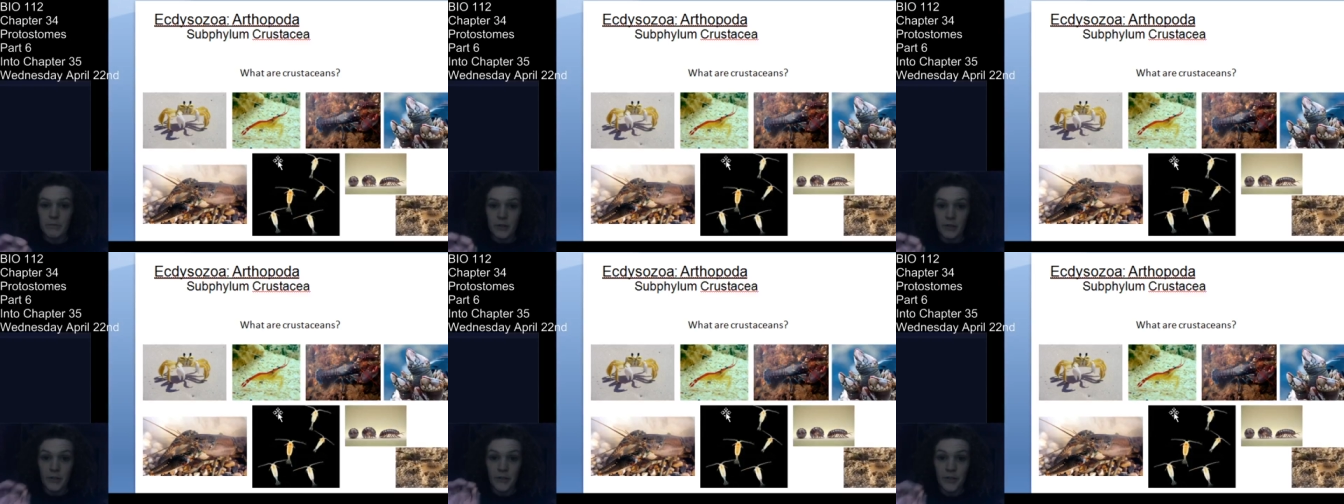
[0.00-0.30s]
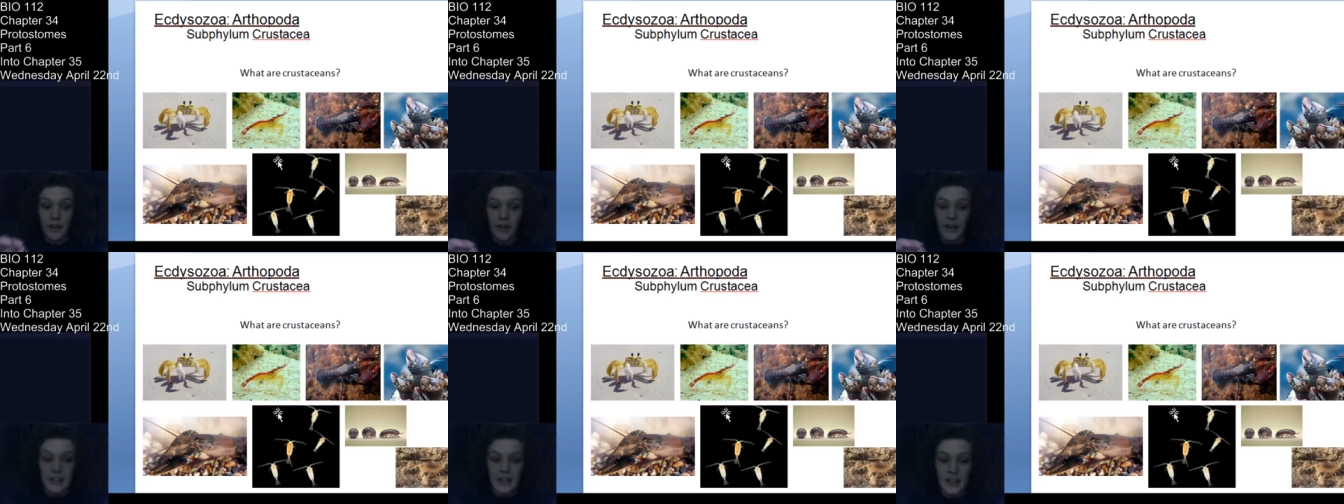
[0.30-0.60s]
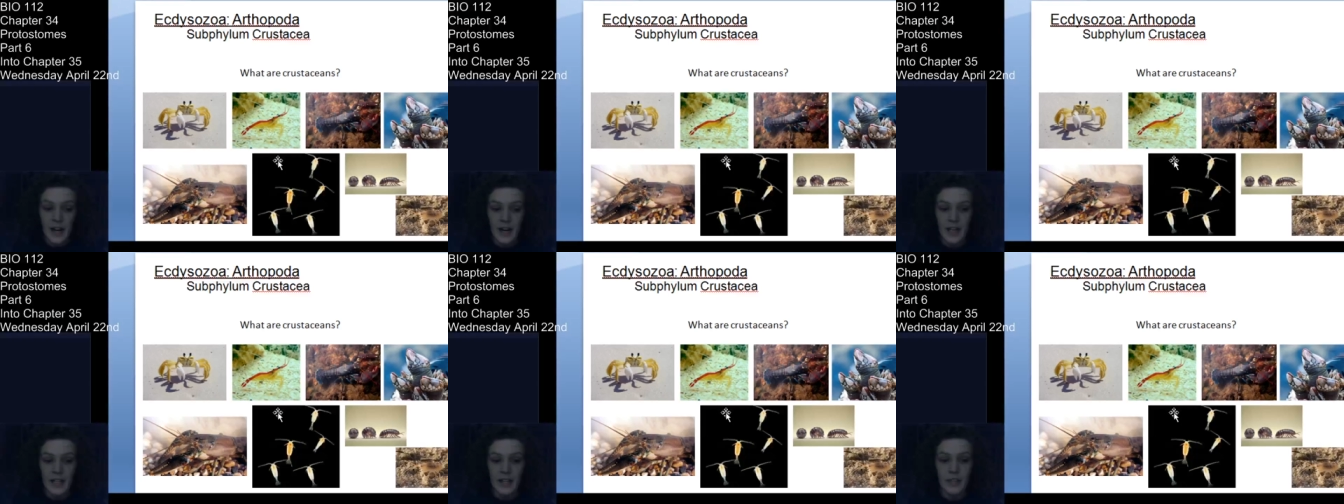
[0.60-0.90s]
they're very
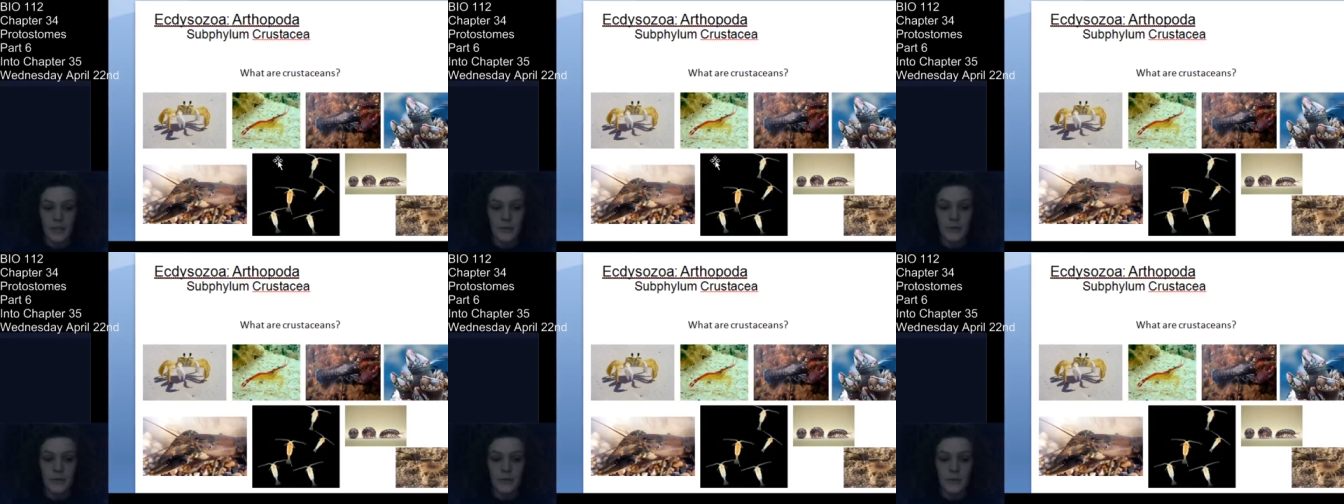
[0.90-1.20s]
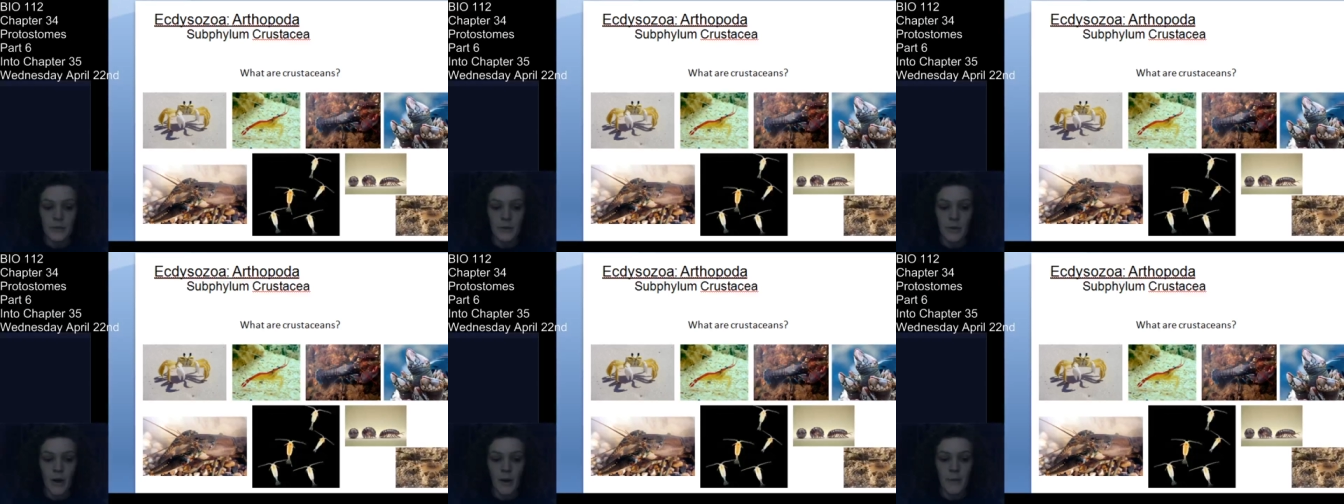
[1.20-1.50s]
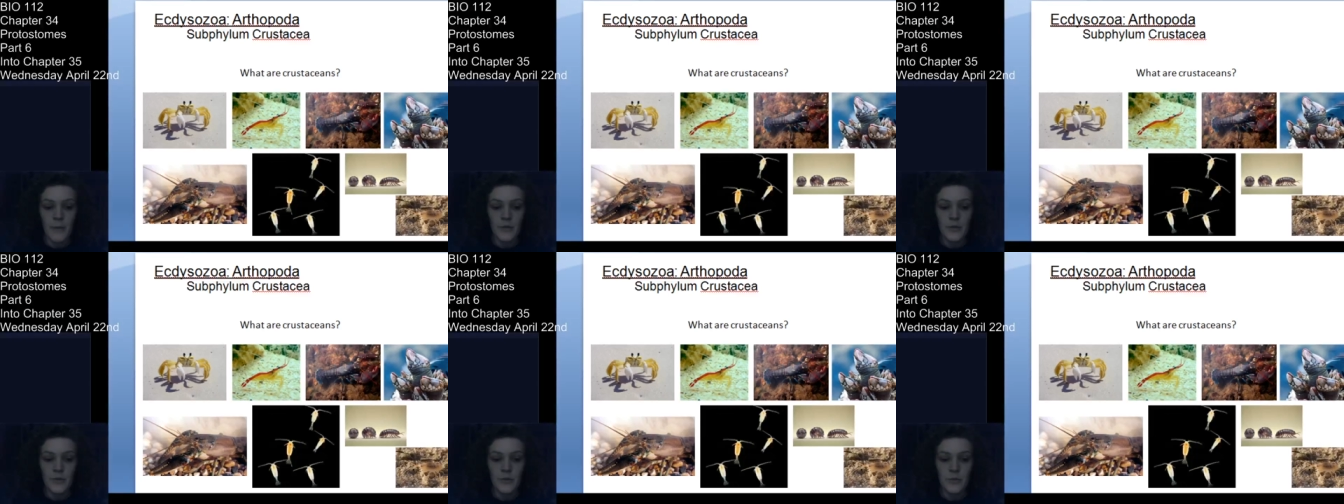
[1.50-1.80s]
tiny. You, you
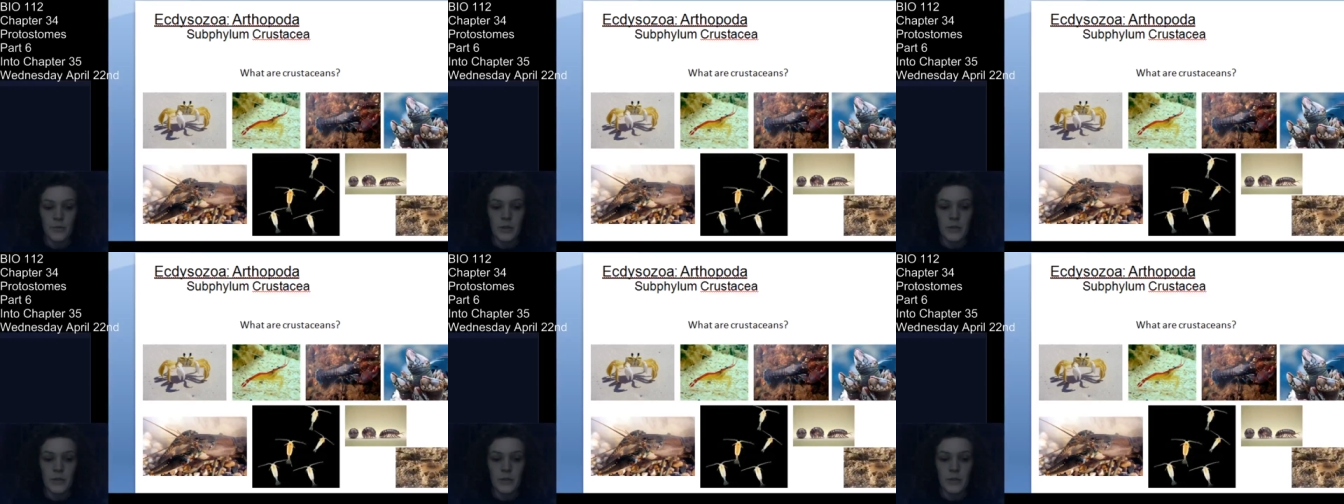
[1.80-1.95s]
almost